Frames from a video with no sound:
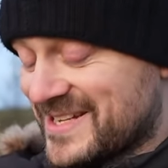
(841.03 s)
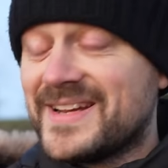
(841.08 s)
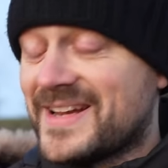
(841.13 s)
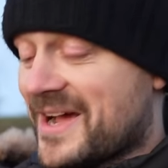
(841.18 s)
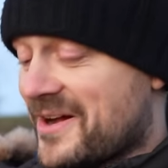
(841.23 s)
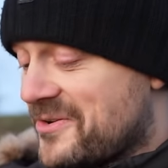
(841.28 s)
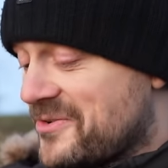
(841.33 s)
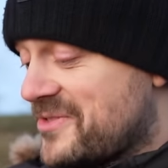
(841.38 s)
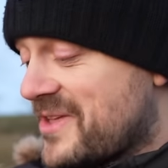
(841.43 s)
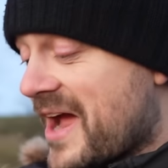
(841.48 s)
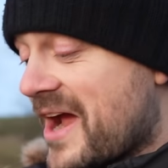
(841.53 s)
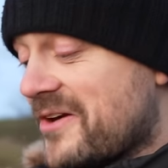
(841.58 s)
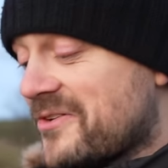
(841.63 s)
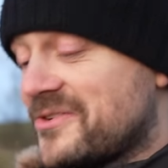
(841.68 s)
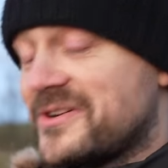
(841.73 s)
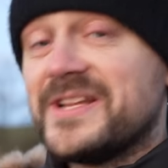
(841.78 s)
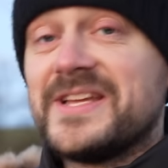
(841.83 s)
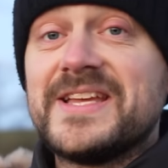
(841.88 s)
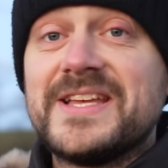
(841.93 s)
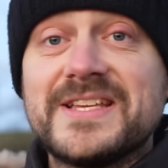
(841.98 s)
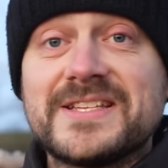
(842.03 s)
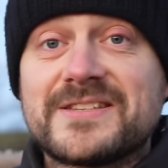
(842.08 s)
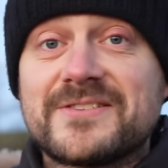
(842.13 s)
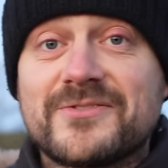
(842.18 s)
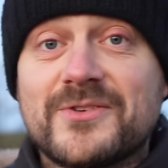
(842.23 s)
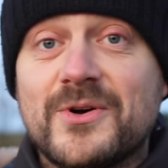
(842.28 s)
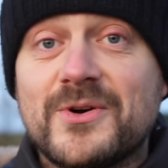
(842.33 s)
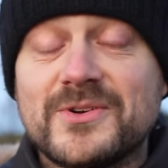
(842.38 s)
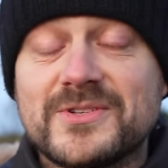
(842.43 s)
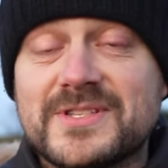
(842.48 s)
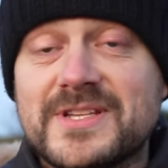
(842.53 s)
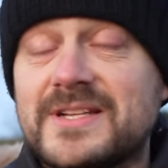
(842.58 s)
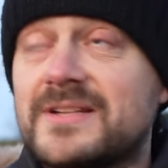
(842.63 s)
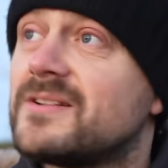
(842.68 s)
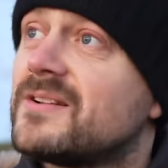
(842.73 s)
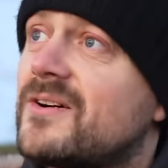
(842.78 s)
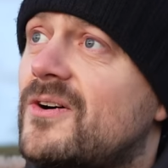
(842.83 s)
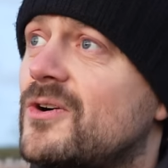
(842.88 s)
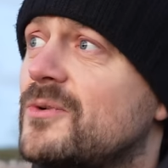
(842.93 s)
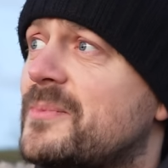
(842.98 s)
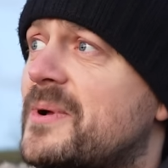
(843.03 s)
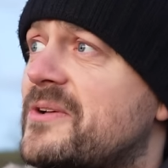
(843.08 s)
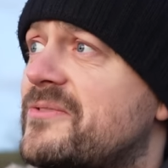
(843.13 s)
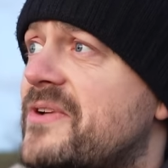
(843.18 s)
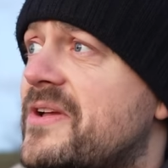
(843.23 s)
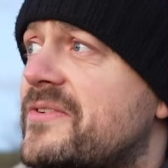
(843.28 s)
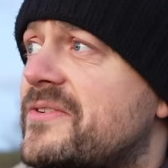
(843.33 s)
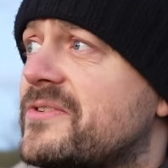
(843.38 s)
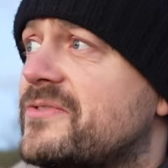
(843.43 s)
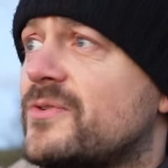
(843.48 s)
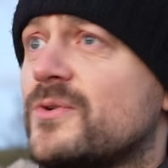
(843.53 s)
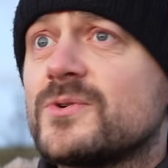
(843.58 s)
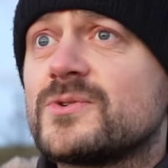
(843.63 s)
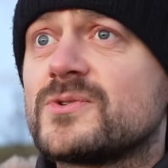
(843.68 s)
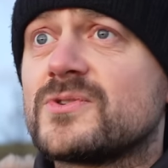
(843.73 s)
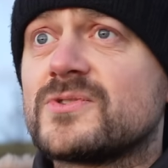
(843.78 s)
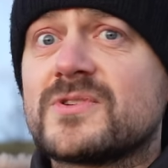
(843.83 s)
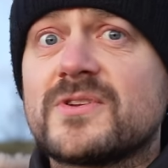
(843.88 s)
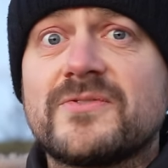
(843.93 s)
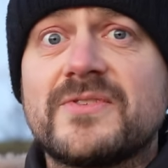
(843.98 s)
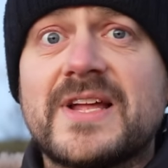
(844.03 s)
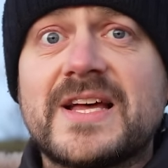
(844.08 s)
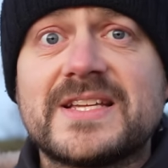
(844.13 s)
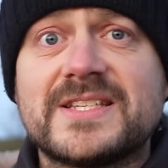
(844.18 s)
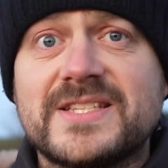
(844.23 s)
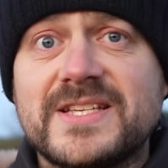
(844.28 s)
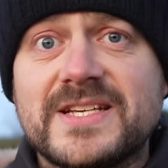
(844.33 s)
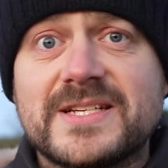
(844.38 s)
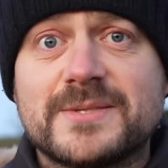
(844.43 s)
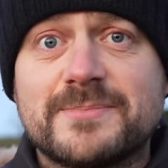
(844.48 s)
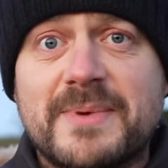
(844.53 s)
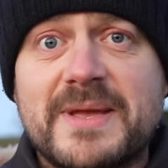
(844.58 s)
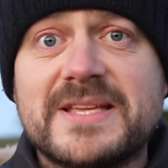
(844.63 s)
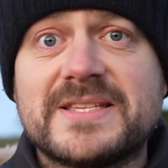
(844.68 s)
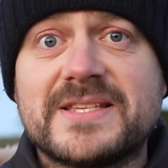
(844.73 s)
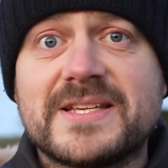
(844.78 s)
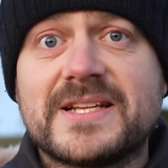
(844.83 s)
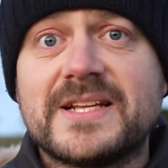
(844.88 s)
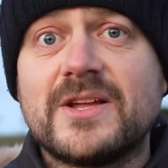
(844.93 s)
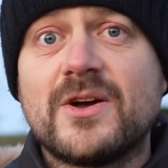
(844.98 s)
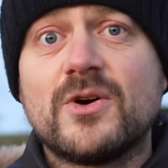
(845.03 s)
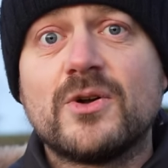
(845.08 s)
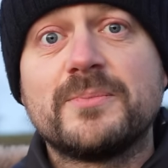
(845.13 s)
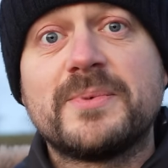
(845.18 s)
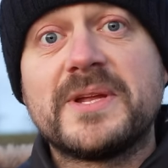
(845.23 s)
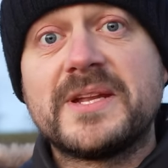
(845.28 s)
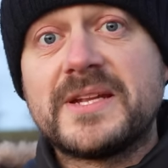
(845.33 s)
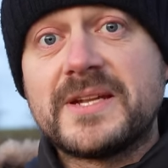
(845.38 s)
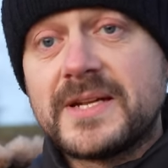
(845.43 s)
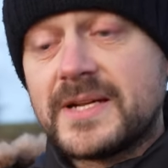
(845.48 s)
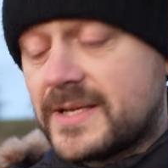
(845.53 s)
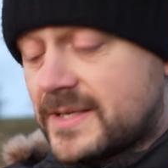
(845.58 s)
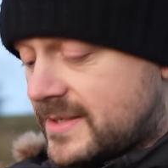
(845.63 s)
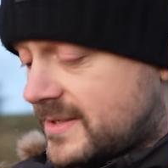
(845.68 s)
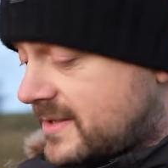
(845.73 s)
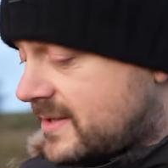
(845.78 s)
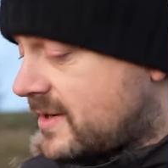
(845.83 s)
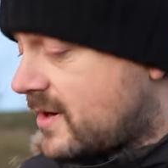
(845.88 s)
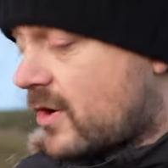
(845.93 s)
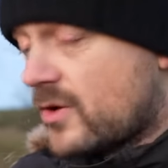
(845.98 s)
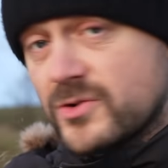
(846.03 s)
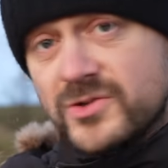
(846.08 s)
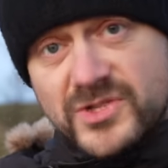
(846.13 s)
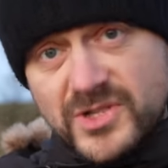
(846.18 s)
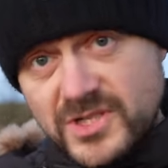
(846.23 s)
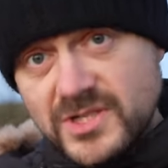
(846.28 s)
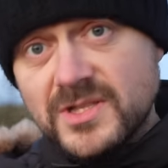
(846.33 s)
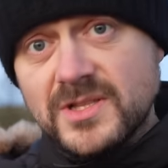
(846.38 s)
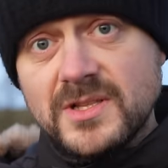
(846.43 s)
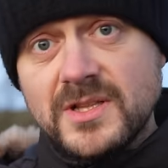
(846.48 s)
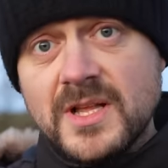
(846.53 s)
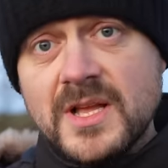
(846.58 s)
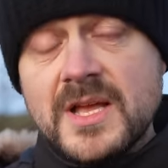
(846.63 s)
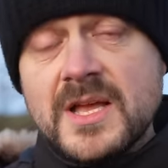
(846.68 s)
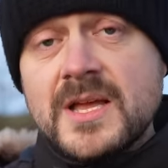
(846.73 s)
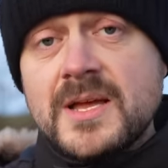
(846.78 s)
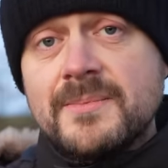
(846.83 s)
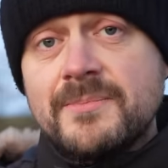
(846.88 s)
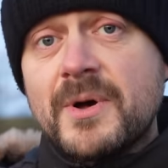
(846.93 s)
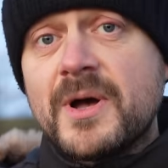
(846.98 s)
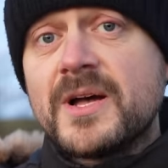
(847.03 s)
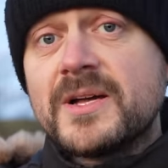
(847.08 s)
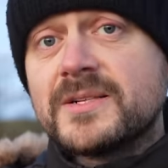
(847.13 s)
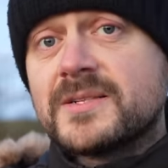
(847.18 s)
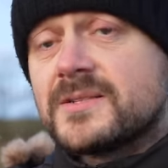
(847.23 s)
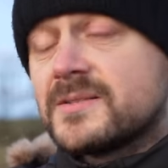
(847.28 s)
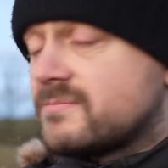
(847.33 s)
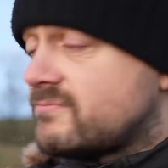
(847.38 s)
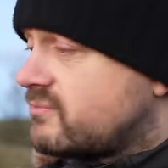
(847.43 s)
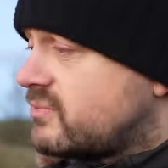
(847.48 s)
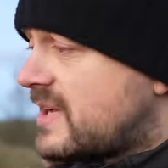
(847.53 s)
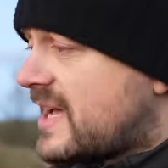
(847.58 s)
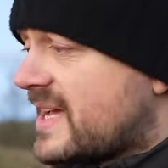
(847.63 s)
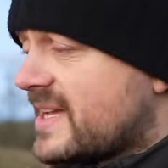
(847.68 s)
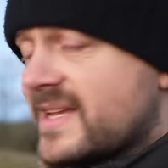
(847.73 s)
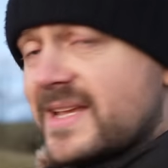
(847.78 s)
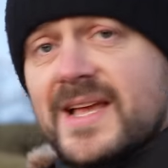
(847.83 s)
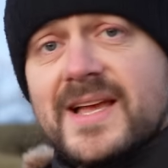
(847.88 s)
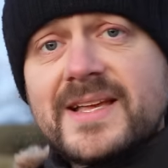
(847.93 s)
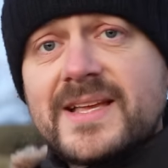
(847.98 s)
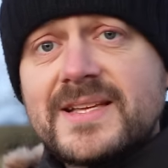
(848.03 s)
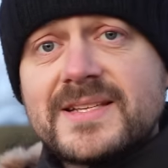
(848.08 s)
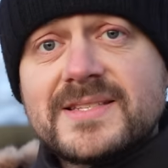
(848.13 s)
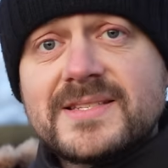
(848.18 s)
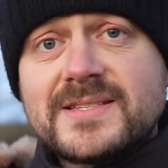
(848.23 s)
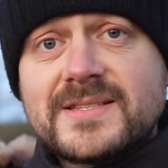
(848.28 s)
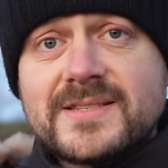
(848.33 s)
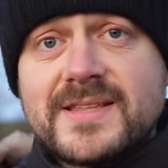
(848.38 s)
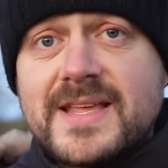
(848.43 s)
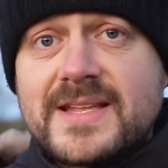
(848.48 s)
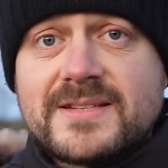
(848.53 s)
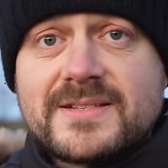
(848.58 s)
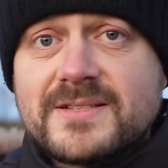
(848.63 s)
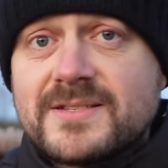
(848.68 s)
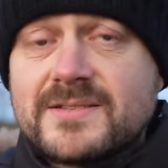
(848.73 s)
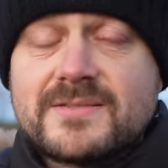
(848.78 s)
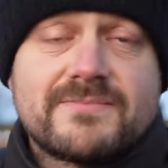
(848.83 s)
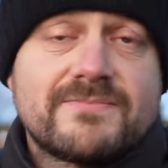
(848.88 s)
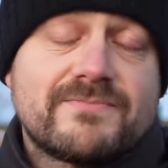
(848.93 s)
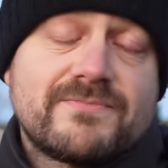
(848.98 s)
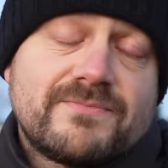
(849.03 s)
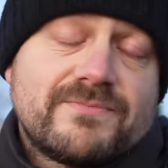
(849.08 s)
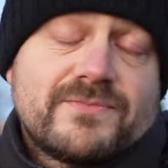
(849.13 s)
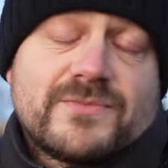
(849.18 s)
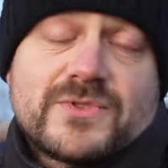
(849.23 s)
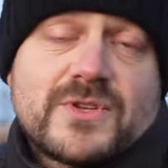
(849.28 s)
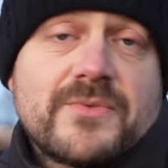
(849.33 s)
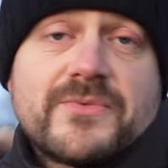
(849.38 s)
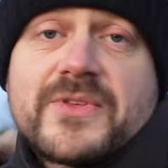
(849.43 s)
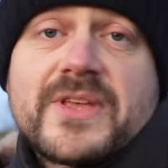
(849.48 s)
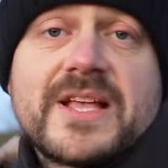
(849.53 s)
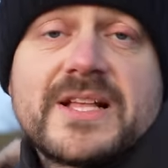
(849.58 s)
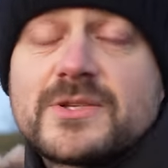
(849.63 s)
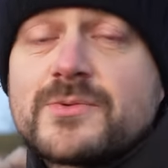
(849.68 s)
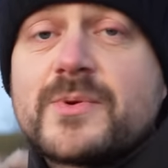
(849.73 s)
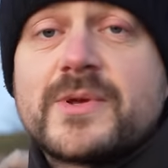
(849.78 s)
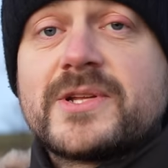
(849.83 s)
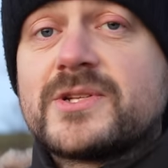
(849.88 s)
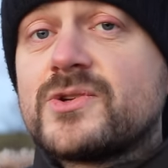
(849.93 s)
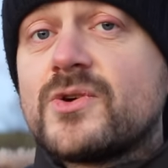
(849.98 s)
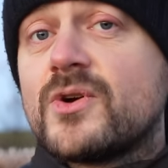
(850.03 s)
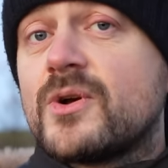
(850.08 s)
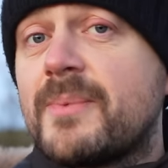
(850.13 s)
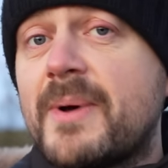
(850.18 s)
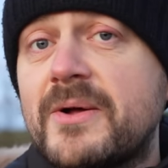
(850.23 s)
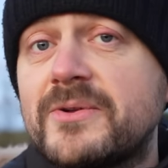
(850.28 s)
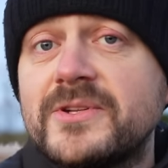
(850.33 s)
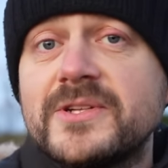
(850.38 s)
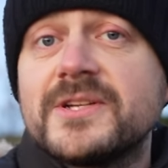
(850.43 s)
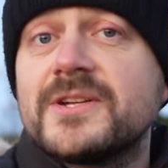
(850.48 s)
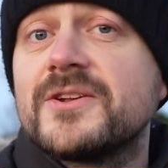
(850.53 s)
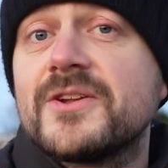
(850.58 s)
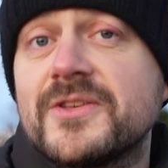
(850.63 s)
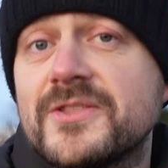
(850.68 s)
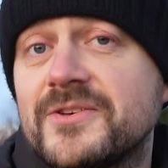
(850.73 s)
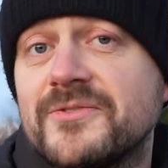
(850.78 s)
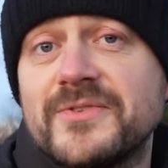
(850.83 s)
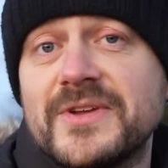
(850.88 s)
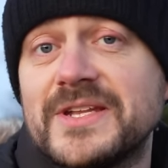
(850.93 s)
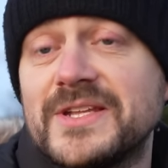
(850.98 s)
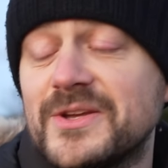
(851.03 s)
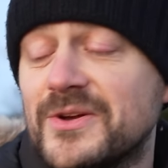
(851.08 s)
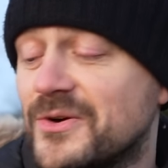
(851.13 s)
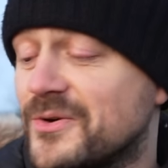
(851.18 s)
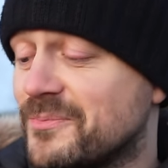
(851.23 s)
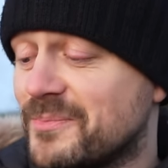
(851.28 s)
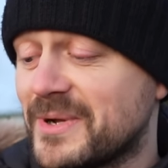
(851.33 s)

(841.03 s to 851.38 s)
Now, the irony is, of course, that all my favorite photos of last year has basically all been horizontal, but I guess that's something else we can talk about in another video.